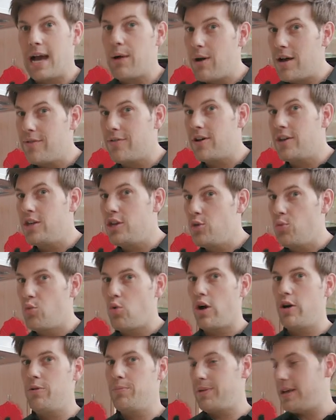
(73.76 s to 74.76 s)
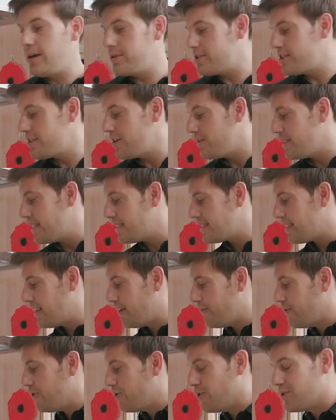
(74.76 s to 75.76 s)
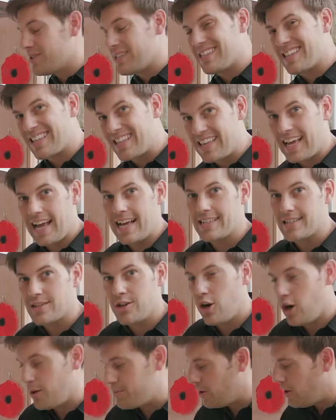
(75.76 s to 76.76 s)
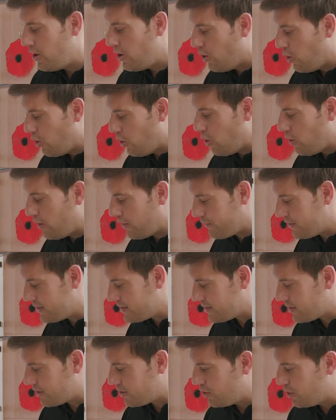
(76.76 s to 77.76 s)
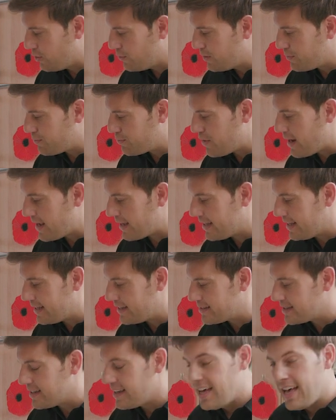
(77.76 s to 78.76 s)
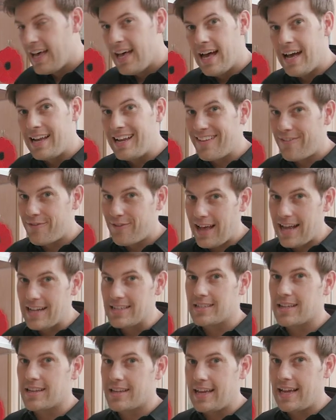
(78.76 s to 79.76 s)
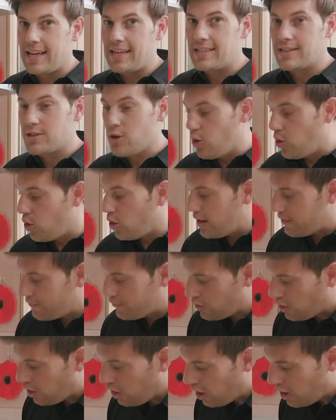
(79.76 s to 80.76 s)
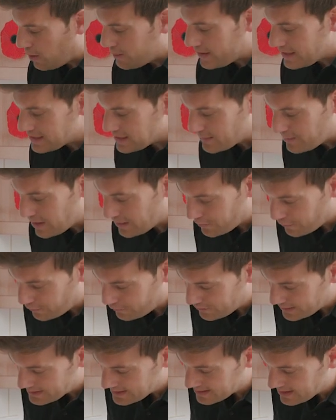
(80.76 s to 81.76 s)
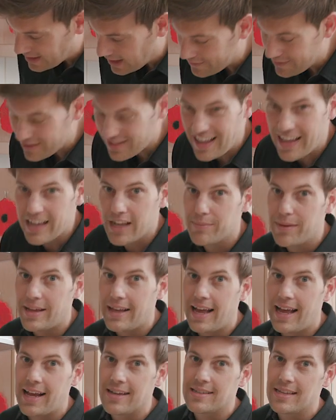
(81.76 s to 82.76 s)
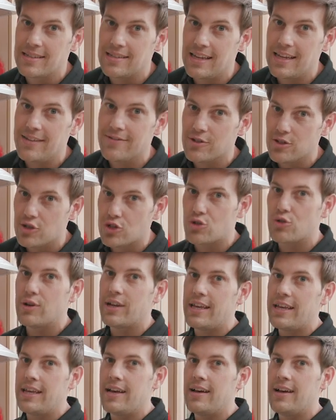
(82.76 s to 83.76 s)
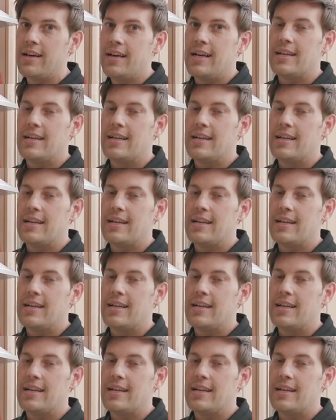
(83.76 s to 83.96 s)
However, you won't be able to do this if yours is a gas hob or if it's secure with brackets. And if that's the case, or if your hob is above a fitted oven, that can make access even trickier.